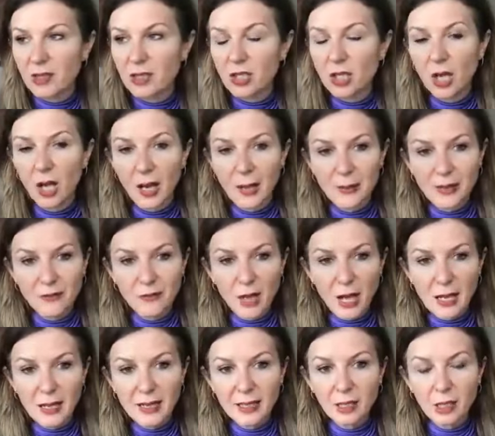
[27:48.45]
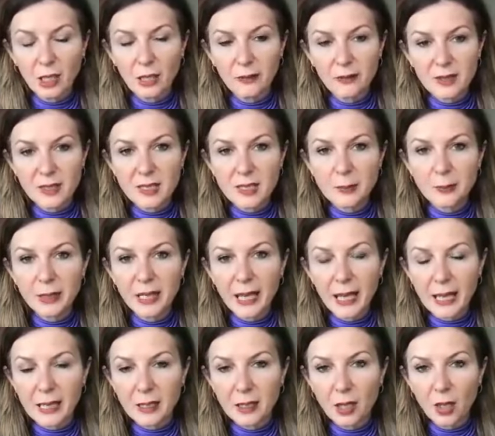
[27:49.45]
the time, if I let go of this
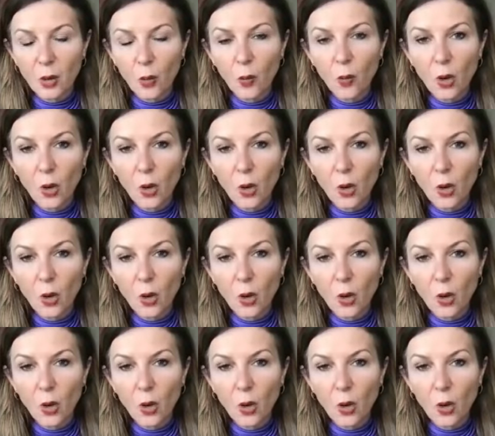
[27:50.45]
pen,